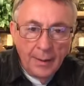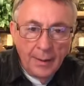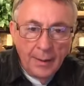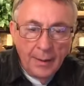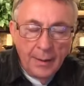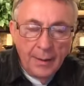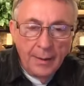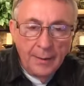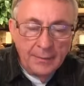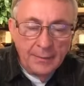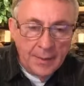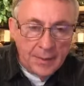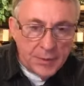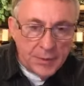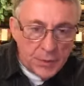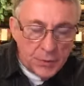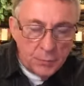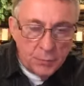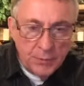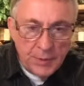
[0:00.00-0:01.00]
And this
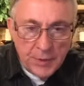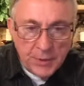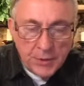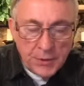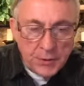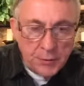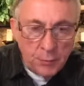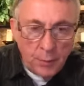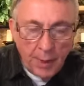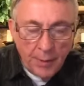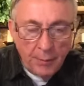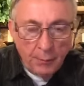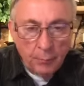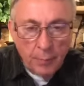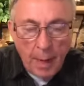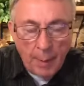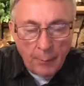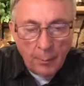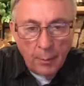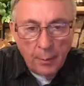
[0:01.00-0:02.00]
is, this is where the
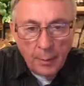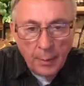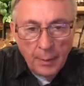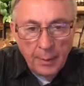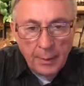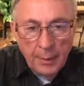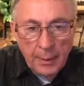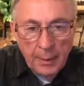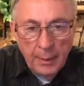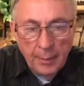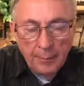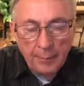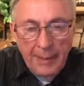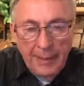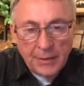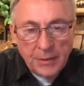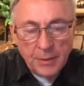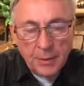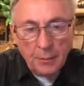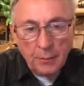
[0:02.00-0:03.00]
rubber
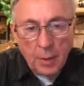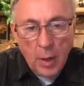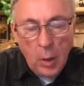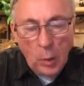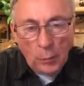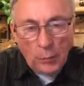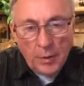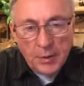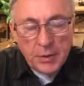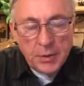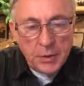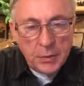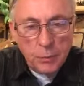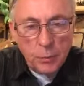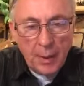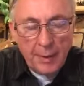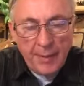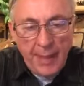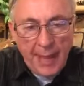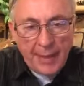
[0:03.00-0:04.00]
meets the road. This is
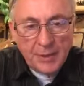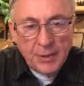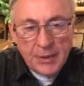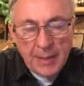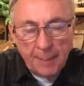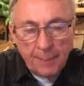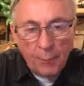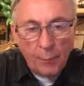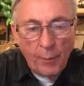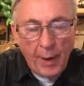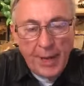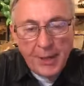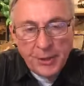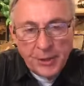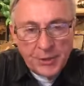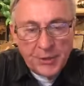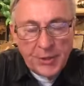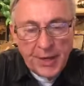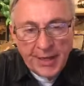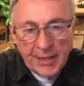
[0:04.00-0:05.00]
where that
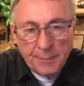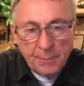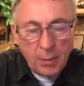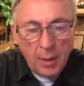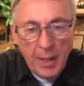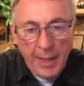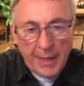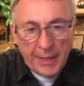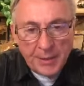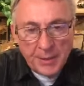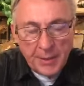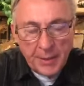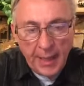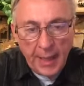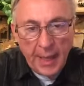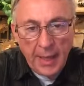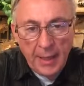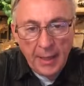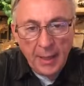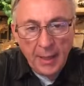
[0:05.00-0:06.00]
separation takes place,
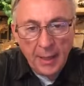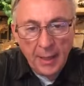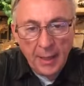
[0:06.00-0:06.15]
okay?